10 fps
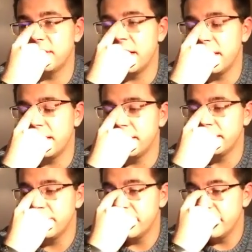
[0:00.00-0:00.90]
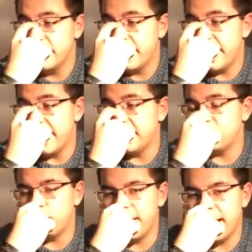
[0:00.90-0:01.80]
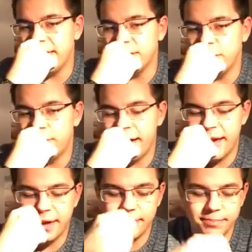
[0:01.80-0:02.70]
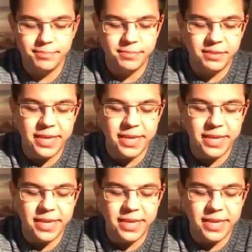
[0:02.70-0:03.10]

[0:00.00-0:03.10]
And that's why I am